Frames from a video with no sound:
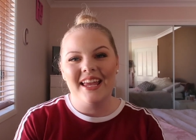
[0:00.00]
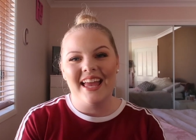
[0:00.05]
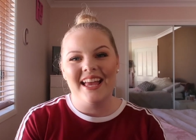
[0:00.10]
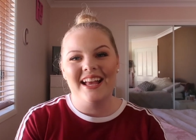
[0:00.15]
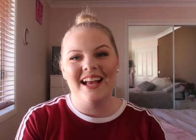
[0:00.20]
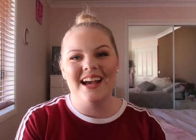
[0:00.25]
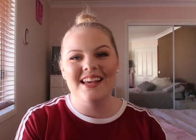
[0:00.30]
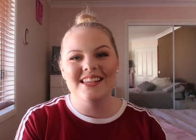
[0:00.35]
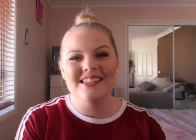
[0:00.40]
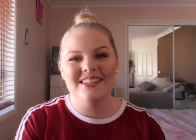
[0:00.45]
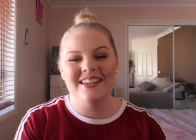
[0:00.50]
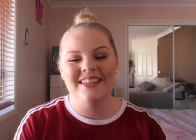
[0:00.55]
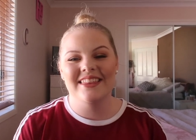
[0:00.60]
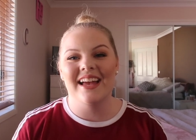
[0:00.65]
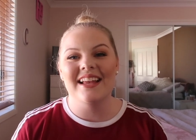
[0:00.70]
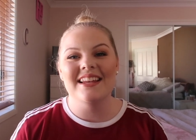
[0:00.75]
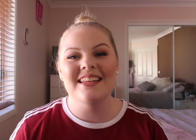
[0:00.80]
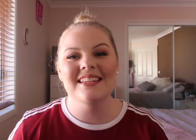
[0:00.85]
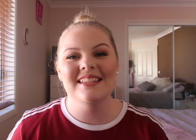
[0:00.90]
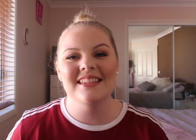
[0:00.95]
Okay guys, so
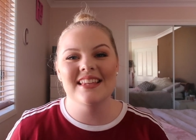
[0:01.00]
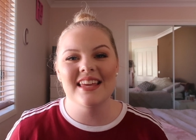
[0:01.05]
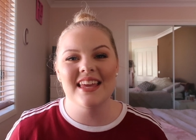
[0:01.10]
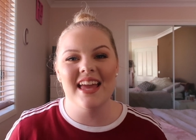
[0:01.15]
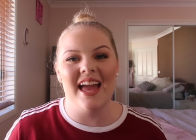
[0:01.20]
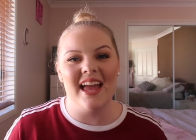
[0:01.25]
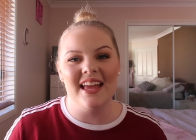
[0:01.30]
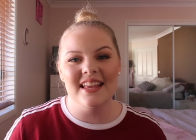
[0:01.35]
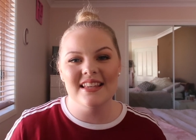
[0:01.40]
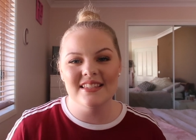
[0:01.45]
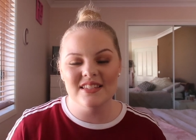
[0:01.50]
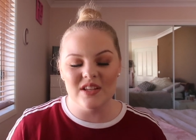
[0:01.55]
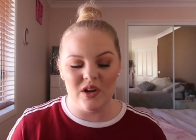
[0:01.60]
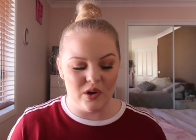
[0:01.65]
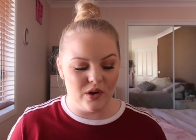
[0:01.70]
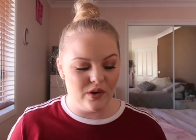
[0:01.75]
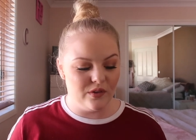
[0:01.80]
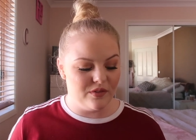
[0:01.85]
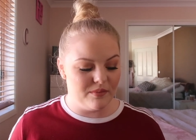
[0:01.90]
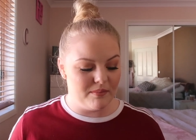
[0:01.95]
that is the end
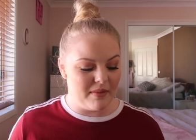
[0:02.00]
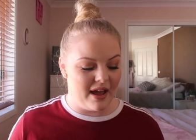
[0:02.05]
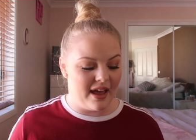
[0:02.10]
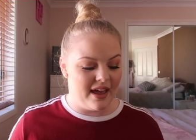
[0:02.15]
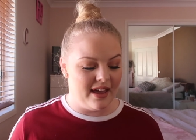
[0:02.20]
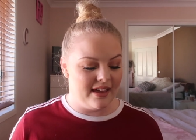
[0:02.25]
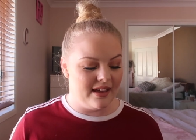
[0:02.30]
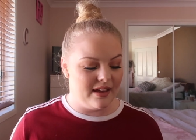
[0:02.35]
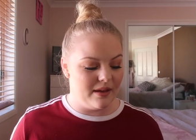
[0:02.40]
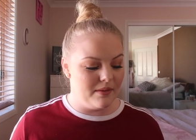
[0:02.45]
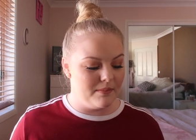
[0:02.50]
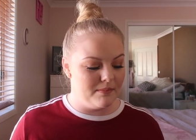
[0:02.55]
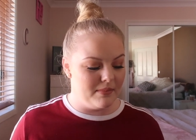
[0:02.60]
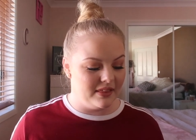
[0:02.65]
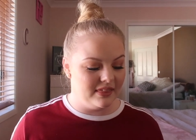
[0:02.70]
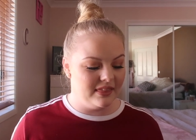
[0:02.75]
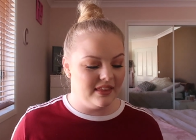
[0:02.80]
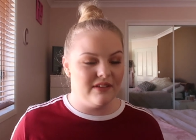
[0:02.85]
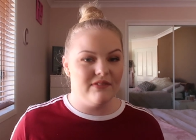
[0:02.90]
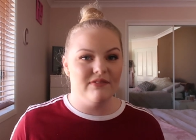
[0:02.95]
of my
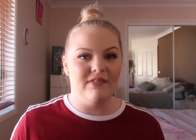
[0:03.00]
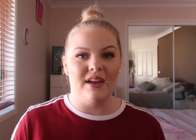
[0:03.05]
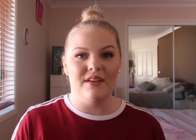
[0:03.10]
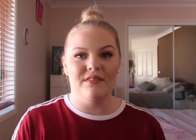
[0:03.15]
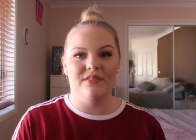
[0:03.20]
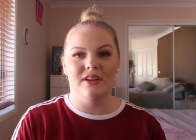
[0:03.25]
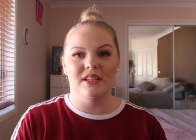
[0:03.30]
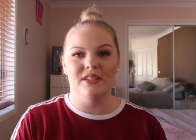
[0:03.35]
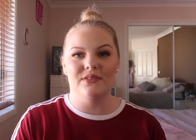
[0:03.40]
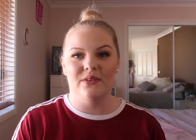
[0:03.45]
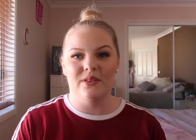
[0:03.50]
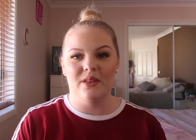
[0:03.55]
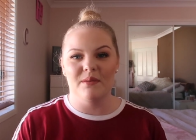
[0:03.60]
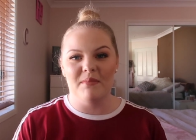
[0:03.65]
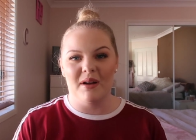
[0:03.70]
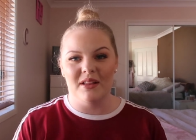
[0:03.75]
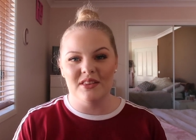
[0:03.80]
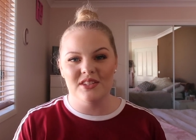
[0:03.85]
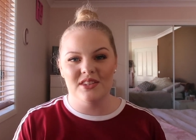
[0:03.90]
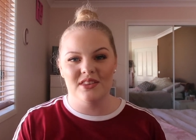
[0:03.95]
monthly favorites for the
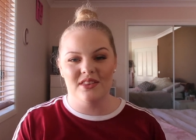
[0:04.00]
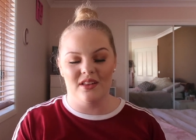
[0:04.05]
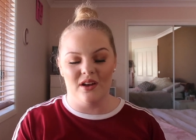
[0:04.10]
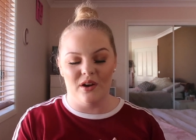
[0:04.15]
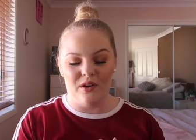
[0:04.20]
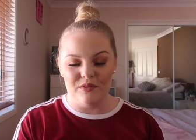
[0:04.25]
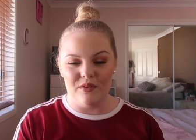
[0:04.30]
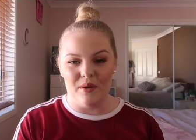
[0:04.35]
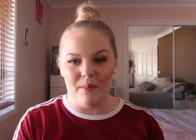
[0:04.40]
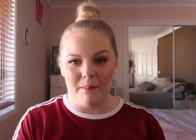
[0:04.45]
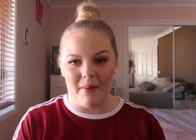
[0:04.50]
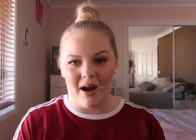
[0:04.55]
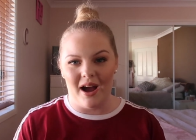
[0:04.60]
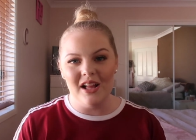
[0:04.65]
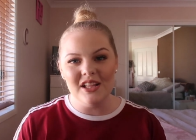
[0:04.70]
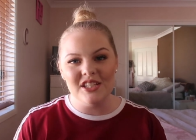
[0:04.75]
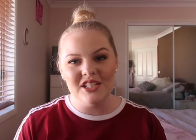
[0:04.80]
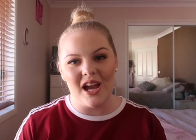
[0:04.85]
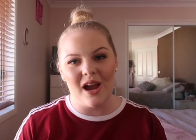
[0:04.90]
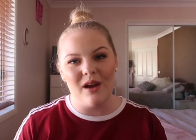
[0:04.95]
month of
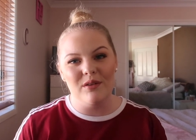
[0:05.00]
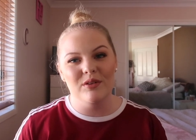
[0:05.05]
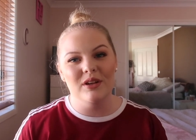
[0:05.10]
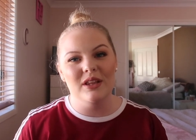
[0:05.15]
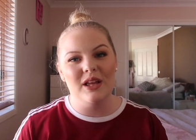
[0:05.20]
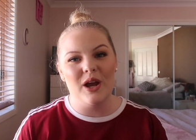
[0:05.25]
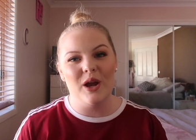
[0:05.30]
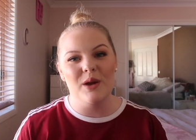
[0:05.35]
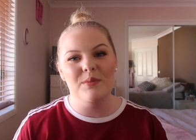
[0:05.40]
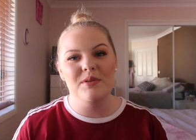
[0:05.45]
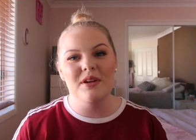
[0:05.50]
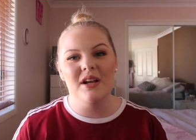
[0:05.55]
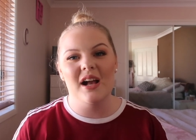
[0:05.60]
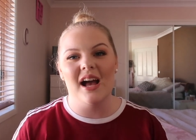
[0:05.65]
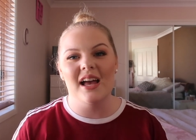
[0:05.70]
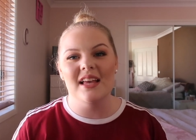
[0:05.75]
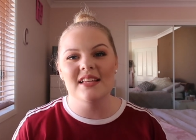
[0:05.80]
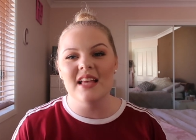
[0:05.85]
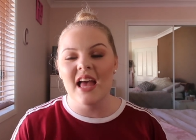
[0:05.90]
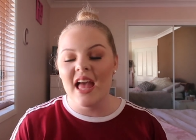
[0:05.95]
March. I really hope you
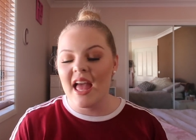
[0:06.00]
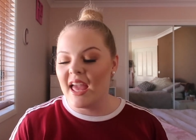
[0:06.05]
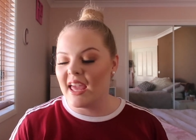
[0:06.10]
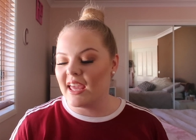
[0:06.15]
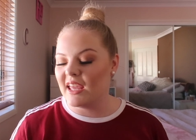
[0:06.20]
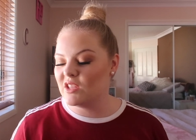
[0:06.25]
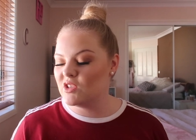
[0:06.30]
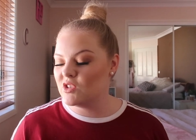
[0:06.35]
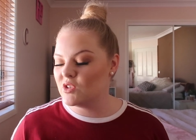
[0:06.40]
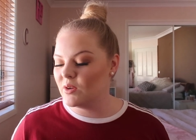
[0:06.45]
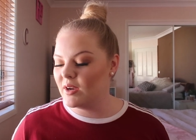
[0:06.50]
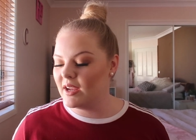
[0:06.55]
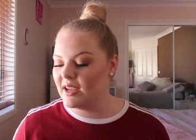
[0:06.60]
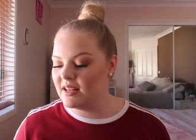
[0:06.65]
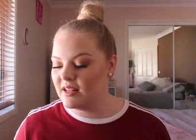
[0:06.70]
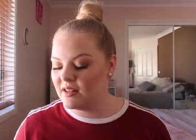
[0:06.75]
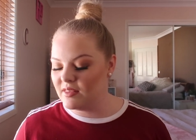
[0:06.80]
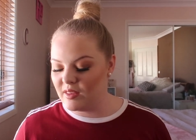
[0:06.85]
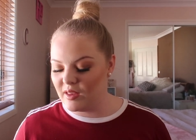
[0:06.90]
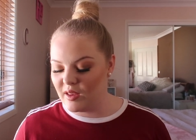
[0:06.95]
guys
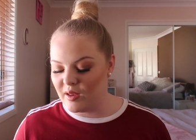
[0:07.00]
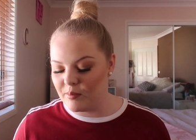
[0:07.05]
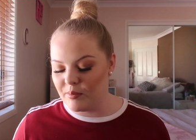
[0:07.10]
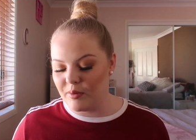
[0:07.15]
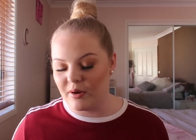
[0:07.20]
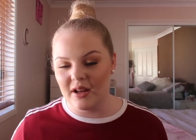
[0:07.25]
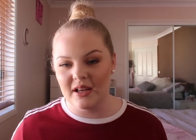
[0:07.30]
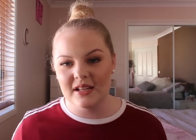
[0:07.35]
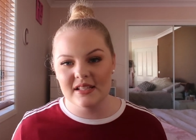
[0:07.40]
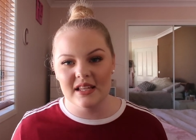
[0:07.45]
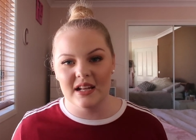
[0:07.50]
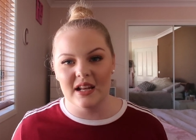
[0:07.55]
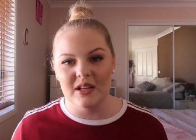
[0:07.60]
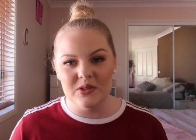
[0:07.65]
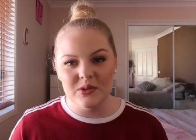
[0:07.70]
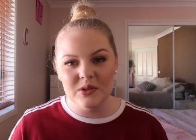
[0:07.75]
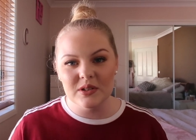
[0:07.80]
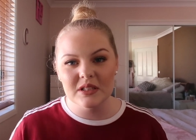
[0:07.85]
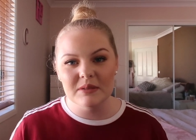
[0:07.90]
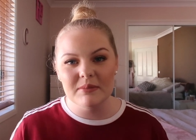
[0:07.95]
enjoyed the products that I
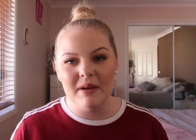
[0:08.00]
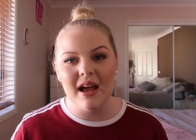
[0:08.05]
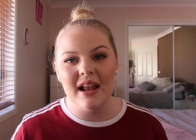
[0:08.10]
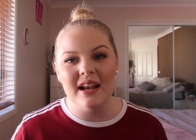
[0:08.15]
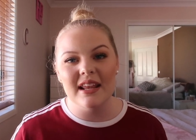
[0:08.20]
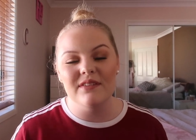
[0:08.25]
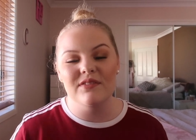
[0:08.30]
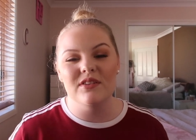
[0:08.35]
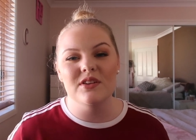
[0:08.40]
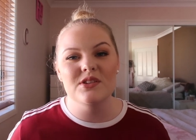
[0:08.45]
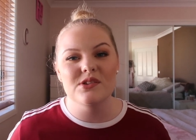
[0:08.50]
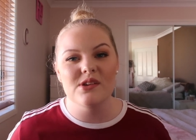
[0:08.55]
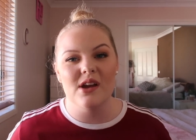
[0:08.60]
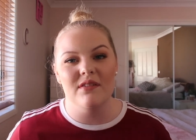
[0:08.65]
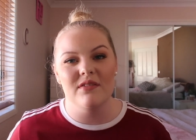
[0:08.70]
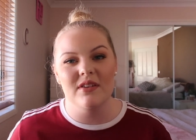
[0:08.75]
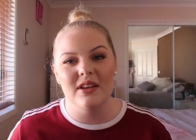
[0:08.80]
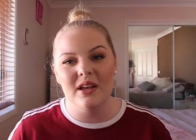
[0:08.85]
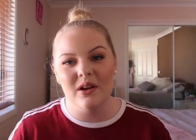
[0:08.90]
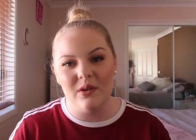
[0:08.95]
talked about. If you do
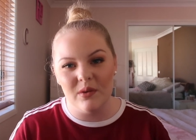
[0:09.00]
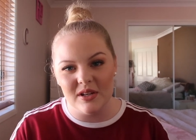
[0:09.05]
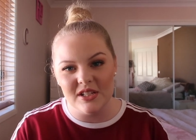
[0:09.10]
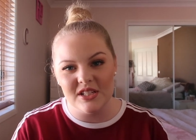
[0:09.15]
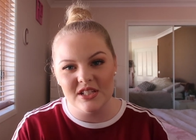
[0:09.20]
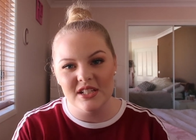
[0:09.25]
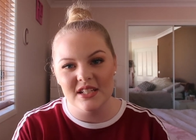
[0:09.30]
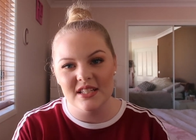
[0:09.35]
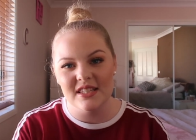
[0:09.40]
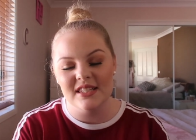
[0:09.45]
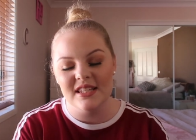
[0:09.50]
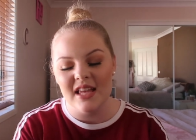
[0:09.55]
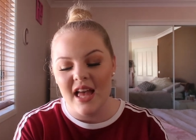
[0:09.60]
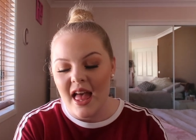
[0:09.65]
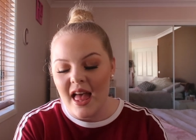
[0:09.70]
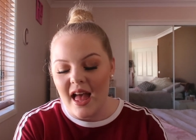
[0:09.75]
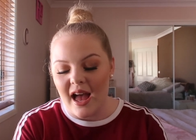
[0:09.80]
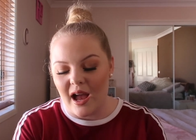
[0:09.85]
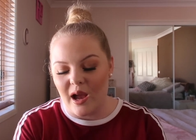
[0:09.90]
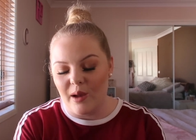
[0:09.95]
have any questions
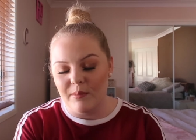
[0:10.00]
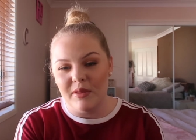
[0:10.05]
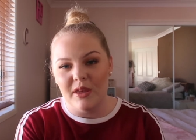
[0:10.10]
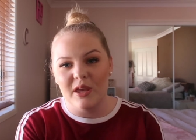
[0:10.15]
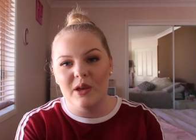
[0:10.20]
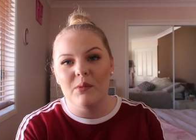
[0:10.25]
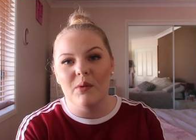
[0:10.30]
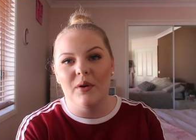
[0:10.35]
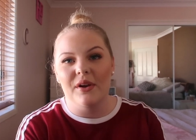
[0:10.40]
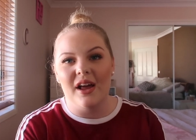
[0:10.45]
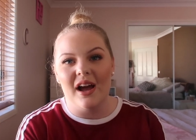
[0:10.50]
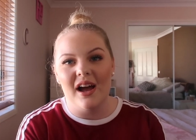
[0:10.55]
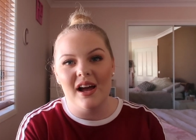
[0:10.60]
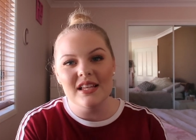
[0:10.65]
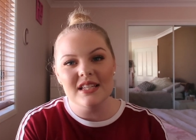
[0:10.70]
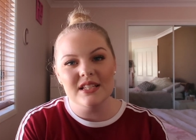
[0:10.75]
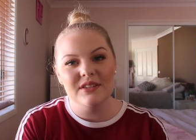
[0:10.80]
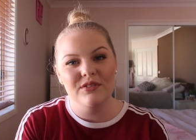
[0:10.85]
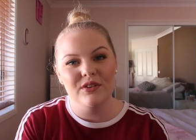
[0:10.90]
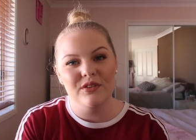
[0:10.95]
um, that you want to
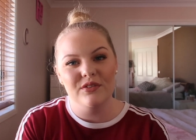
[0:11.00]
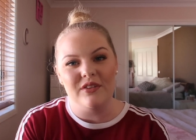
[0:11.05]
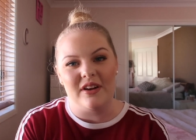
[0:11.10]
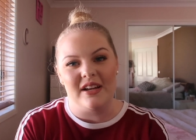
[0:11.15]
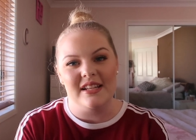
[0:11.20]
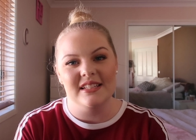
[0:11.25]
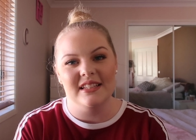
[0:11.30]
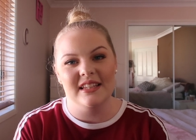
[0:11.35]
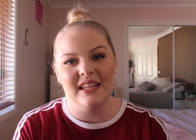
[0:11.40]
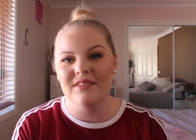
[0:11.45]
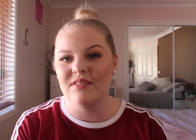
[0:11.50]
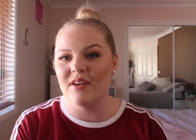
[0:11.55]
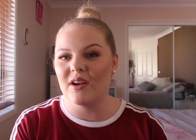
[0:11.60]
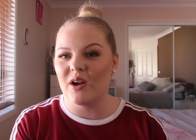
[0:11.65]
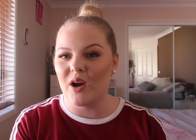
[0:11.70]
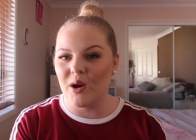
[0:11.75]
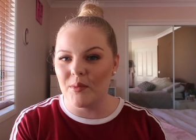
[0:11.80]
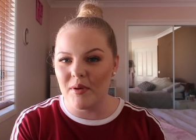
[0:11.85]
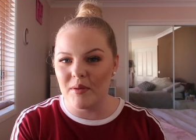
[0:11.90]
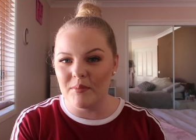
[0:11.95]
ask, feel free to leave a
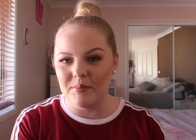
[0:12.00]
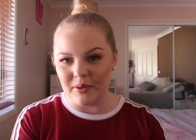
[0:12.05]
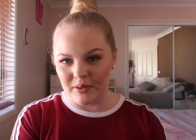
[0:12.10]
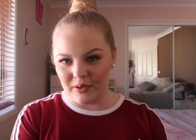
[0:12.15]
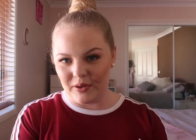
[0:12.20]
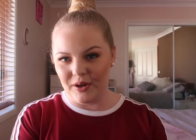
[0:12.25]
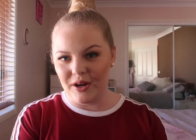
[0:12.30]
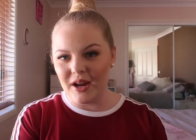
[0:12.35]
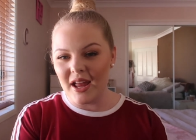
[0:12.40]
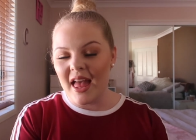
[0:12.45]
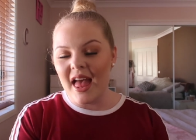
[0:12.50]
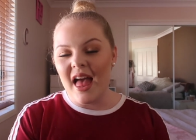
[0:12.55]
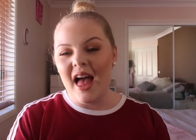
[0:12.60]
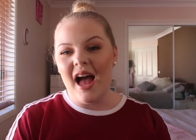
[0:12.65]
comment below.